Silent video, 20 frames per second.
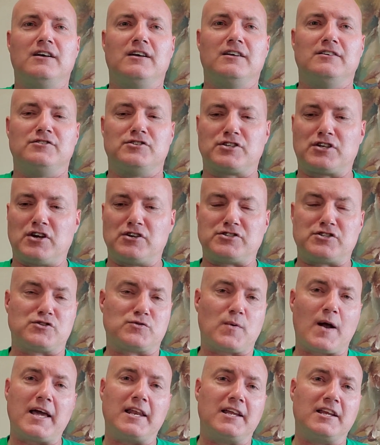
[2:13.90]
Just because it's
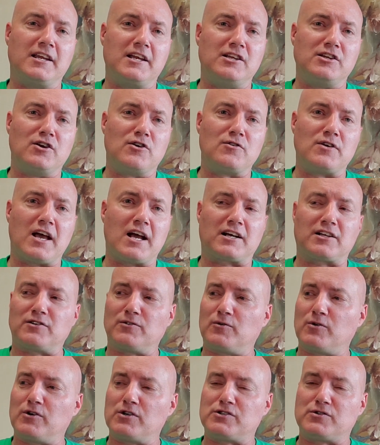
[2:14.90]
raining in your neck of the
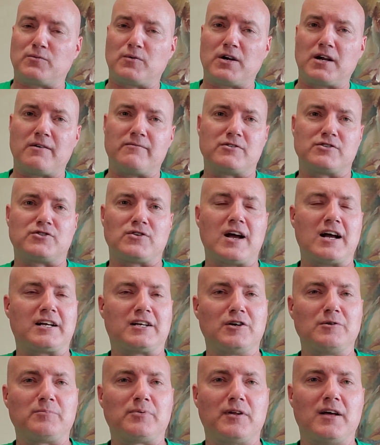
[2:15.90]
woods or whatever track
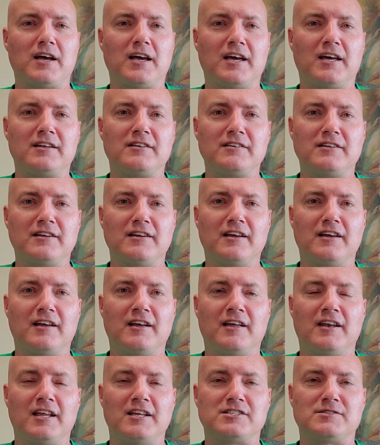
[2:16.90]
you're playing
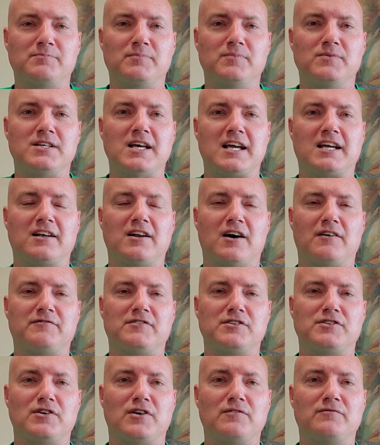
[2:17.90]
and it's taken off
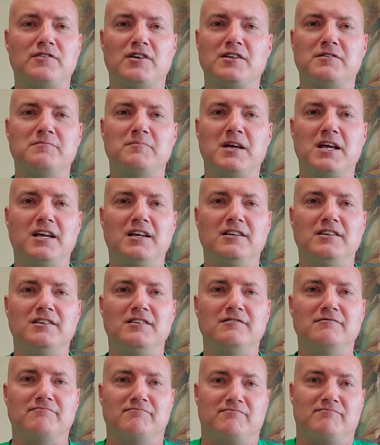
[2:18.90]
the turf doesn't
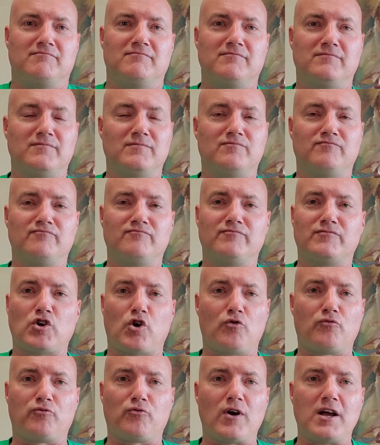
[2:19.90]
mean
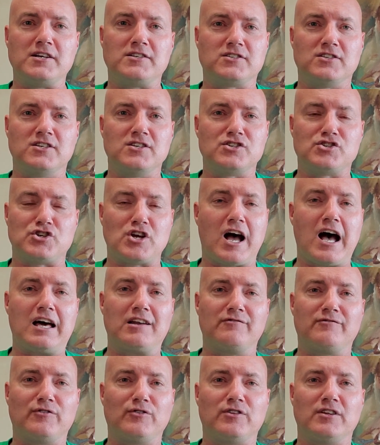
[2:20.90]
turf racing is
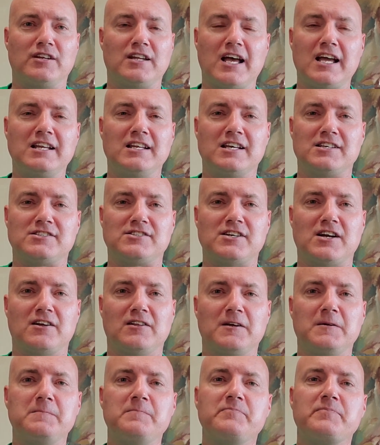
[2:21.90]
shot for the day
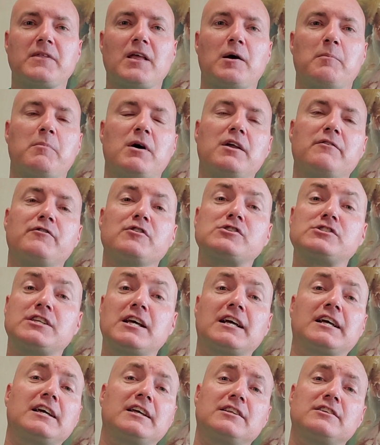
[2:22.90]
necessarily. But if you're
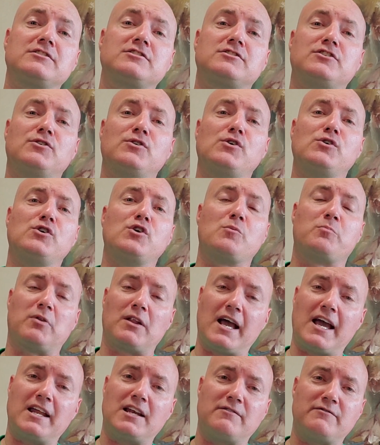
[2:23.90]
sticking to your
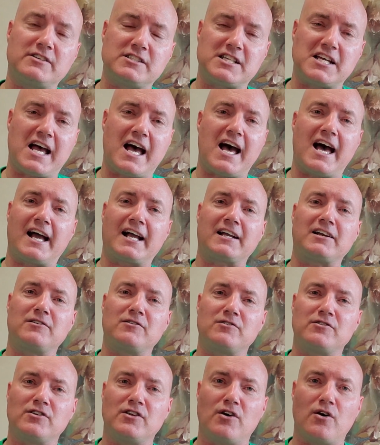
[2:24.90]
plan of attack,
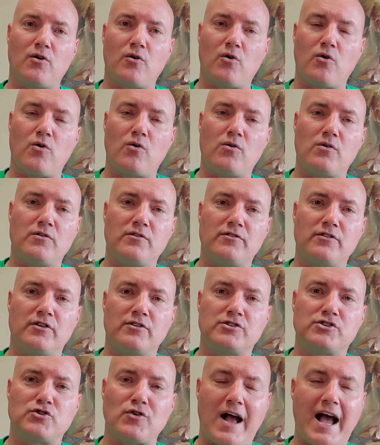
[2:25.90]

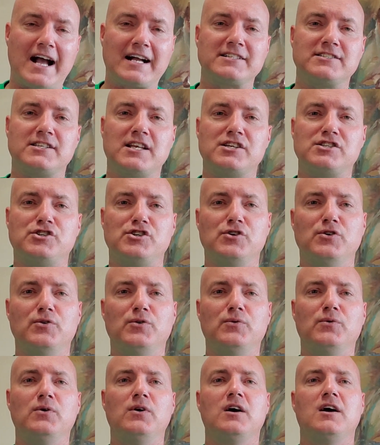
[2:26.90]
the tracks that
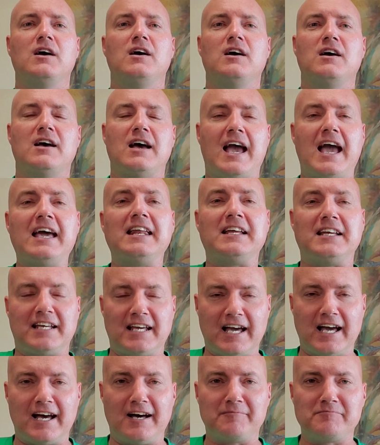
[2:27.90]
you
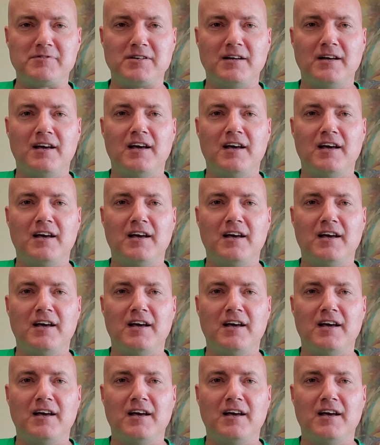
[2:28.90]
handicapped,